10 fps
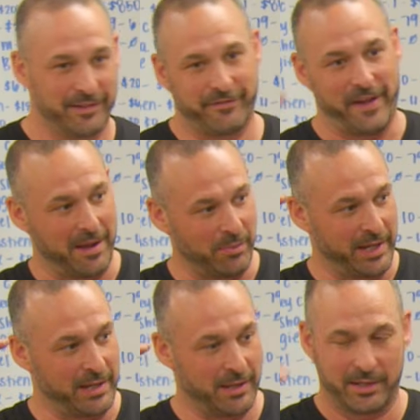
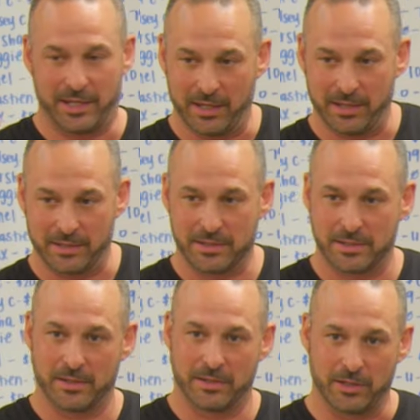Family,
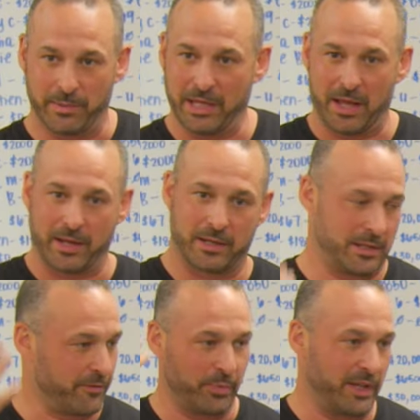kids, you know what I mean? Like
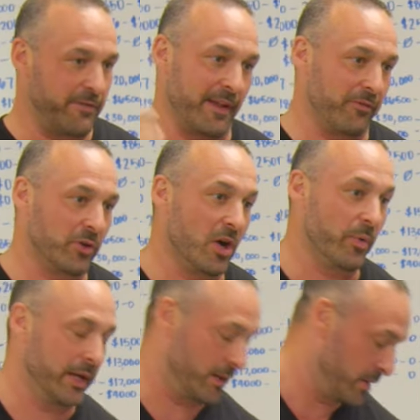different belief level
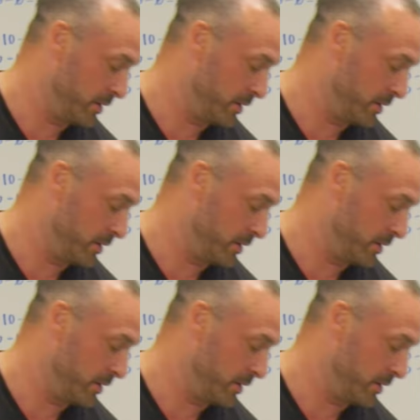going in.